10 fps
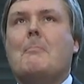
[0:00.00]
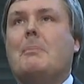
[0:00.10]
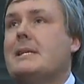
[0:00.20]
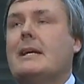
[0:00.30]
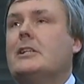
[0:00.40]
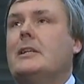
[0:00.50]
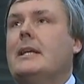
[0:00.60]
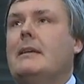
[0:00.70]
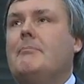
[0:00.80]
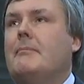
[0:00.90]
But
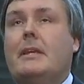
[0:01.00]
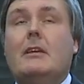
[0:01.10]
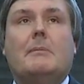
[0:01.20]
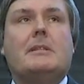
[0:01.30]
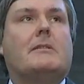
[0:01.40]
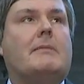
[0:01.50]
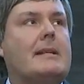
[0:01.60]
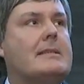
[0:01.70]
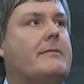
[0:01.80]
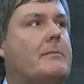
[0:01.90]
actually, humans and
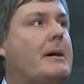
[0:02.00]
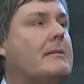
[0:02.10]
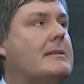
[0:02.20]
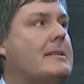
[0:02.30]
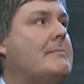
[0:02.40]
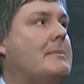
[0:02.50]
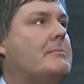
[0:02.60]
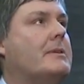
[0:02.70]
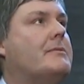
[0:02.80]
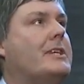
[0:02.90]
rats have about the same
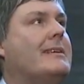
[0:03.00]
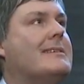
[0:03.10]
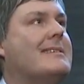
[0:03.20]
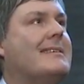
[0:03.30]
number of genes.